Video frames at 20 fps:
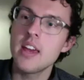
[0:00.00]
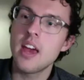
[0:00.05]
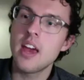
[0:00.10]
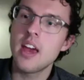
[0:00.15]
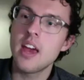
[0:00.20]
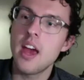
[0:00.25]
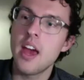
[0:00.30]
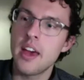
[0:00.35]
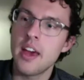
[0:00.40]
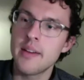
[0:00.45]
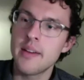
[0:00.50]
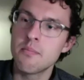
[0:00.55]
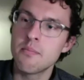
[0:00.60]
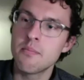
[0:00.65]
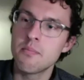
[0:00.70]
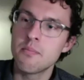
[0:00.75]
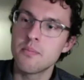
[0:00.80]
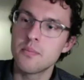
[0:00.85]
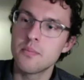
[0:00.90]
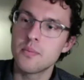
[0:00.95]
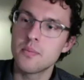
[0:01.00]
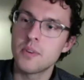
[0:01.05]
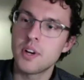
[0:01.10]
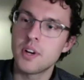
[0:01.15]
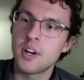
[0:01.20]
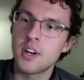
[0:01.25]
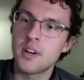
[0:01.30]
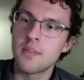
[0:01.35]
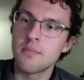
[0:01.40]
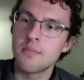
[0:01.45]
am
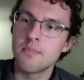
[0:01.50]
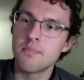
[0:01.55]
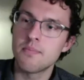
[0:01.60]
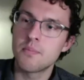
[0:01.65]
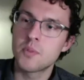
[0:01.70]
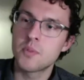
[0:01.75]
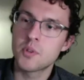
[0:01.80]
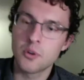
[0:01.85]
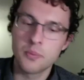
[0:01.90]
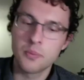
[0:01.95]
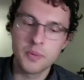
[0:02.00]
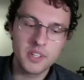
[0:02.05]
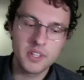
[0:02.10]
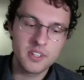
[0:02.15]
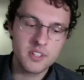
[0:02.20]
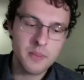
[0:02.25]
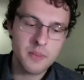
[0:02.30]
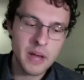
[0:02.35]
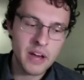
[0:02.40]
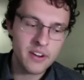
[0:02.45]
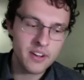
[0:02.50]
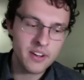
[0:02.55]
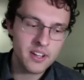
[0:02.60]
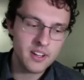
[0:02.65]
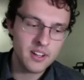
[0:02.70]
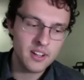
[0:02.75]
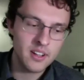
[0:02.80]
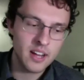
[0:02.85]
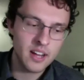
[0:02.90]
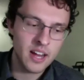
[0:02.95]
scrupulous about it.
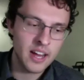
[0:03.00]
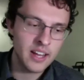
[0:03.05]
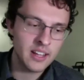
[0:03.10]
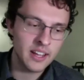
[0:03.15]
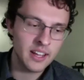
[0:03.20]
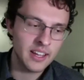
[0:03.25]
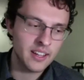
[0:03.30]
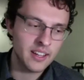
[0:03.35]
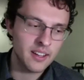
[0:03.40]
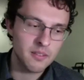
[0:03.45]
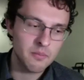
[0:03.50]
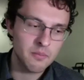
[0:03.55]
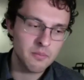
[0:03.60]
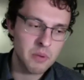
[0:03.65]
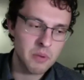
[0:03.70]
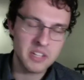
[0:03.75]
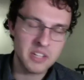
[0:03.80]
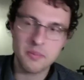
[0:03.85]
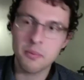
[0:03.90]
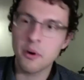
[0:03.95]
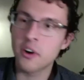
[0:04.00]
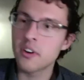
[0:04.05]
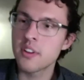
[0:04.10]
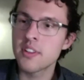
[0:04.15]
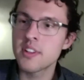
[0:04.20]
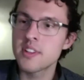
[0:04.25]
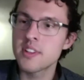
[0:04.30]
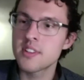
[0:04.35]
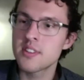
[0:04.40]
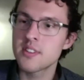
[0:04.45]
I like as a part of
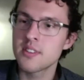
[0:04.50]
this,